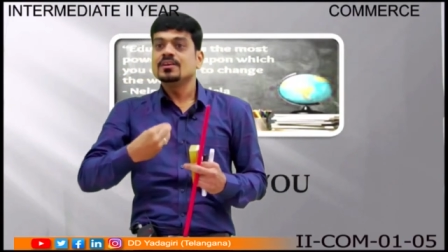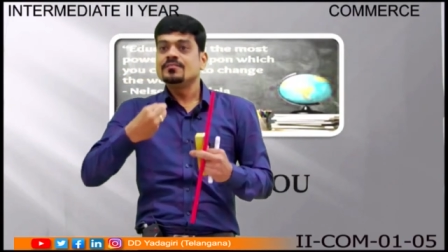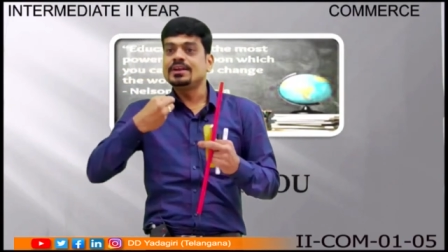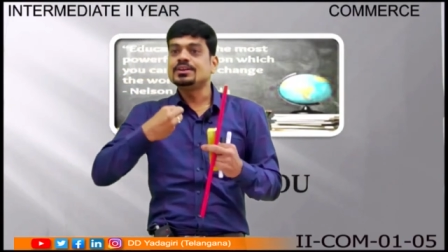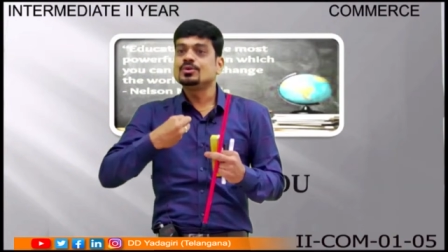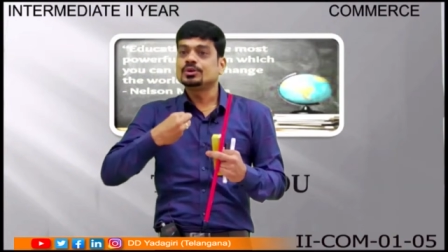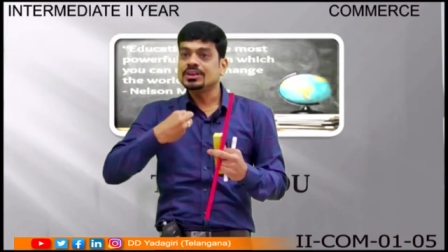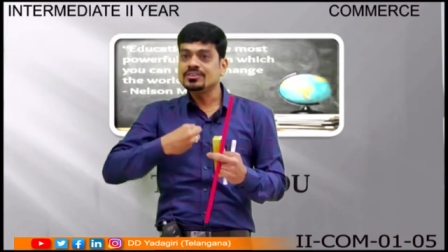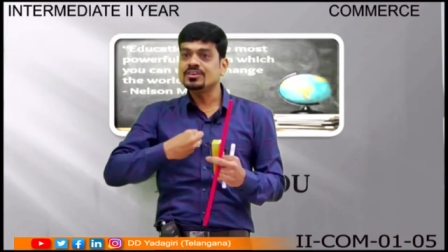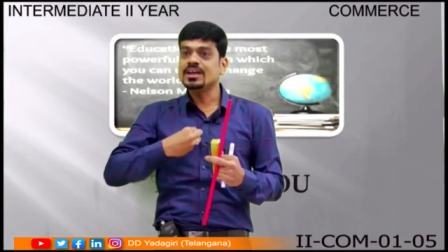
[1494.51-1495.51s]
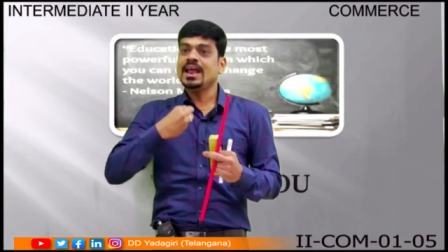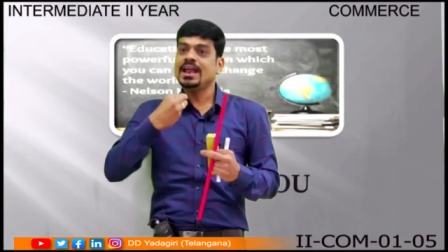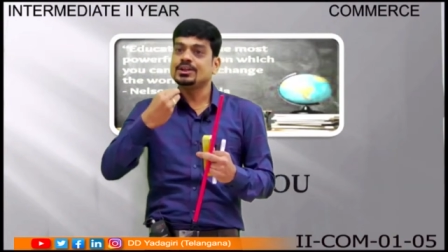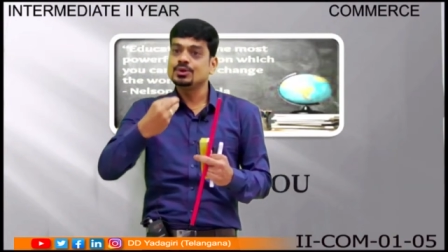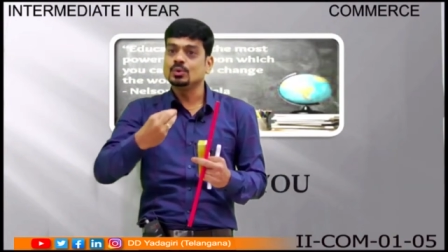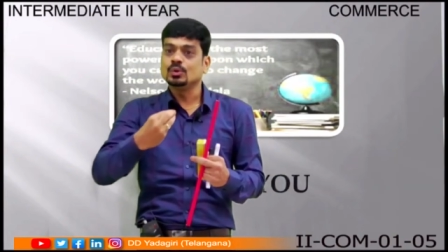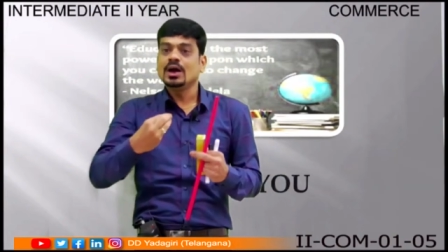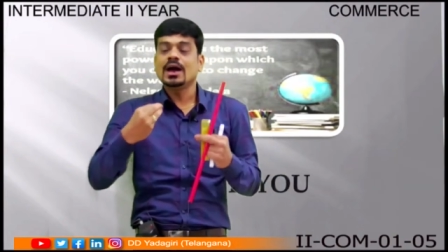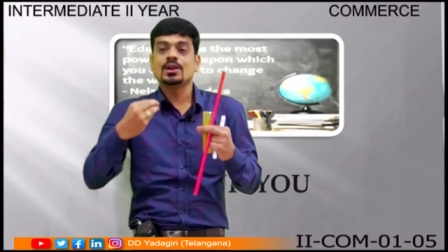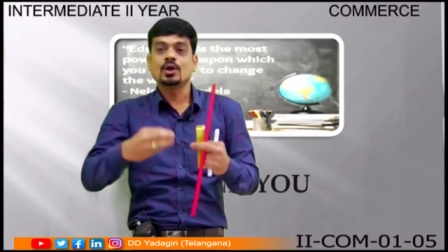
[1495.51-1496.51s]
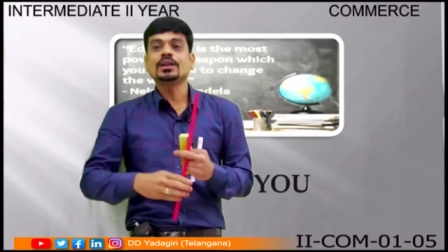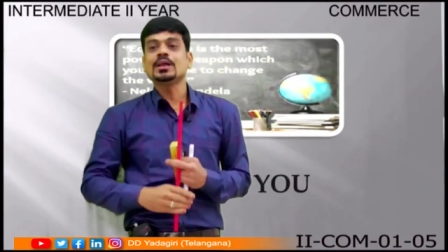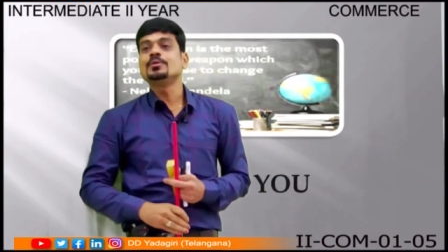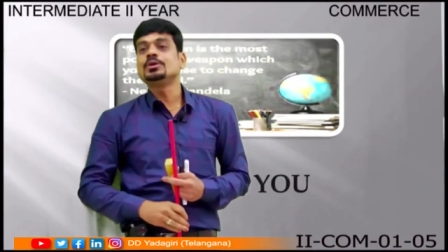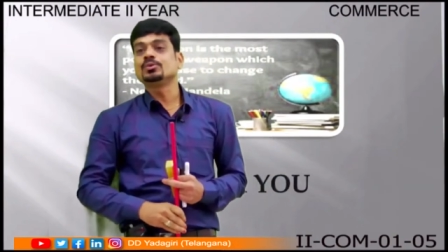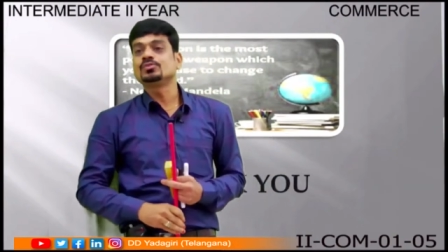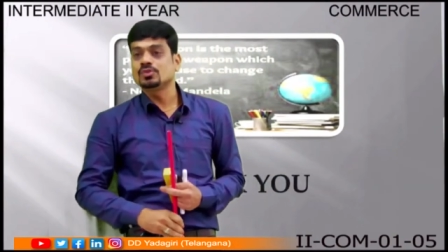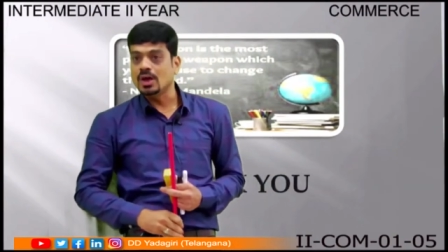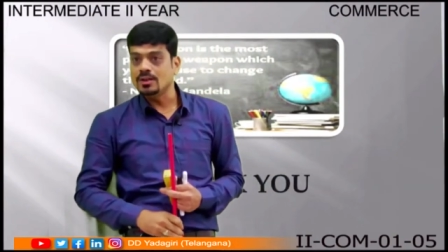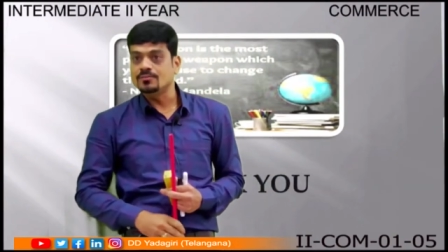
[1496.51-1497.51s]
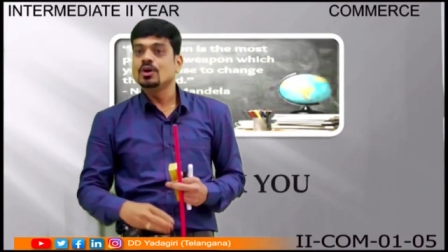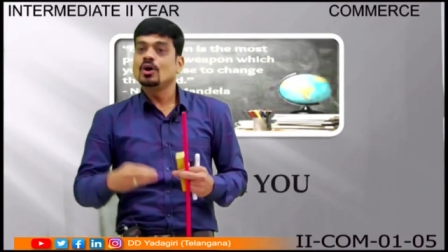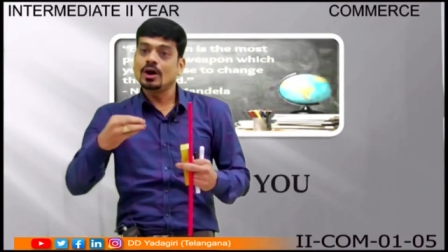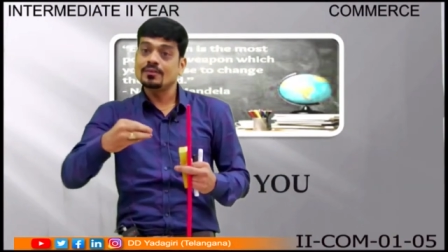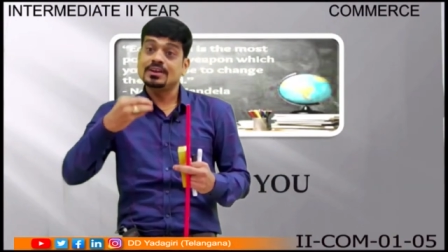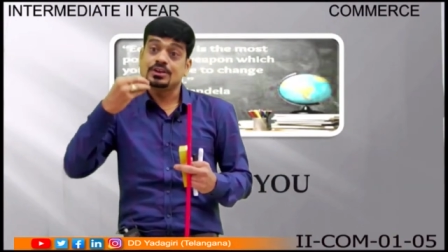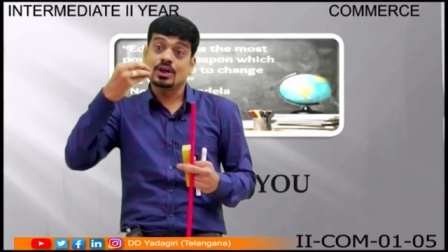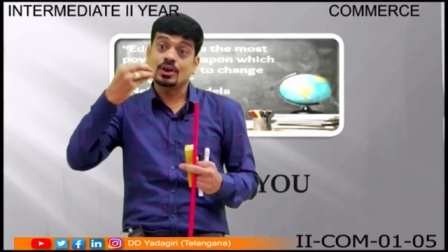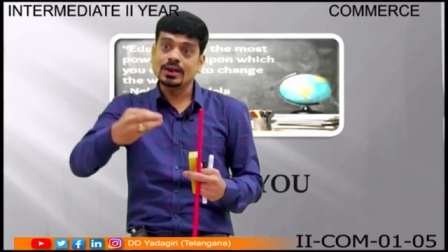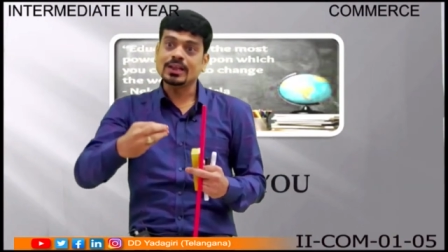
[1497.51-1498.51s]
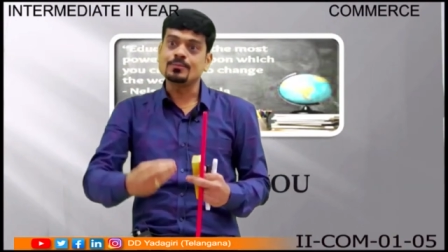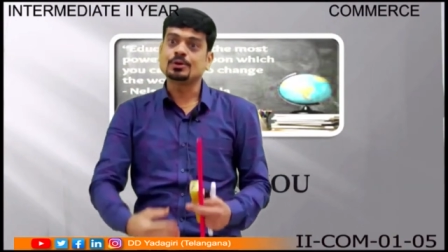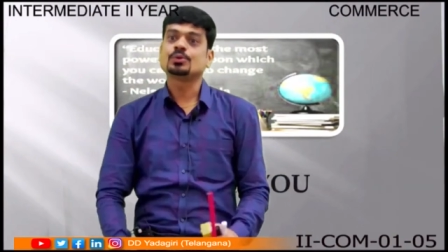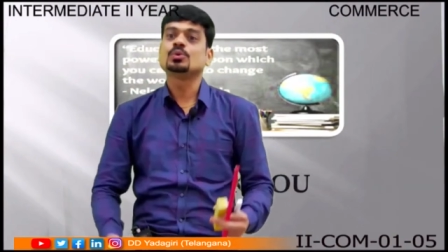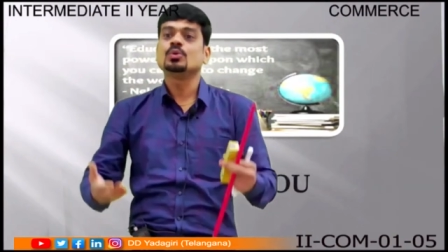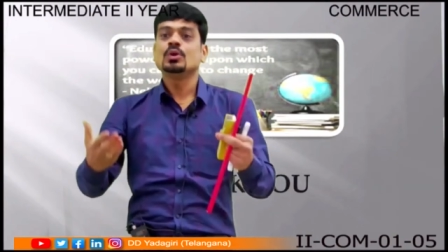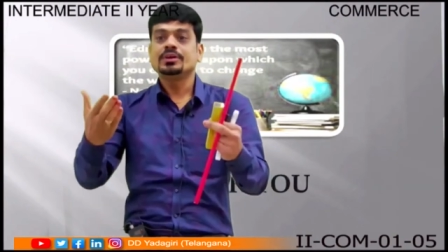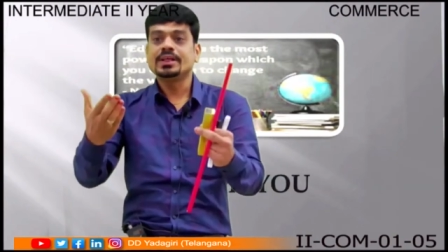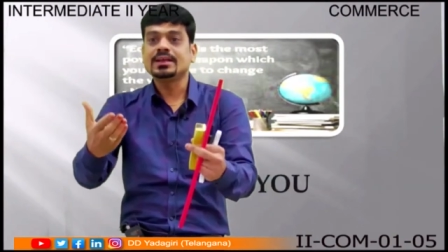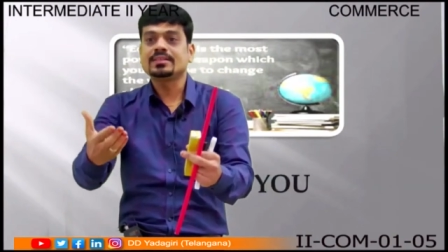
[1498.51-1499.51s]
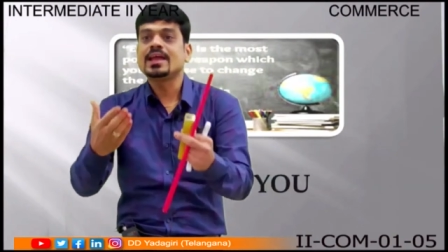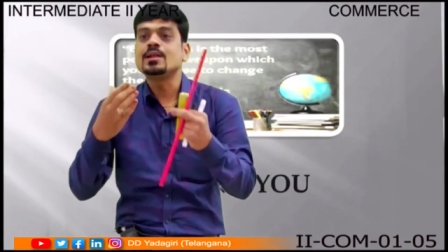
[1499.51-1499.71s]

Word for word: When your teacher and you are not able to solve, or when you are not able to do, take the help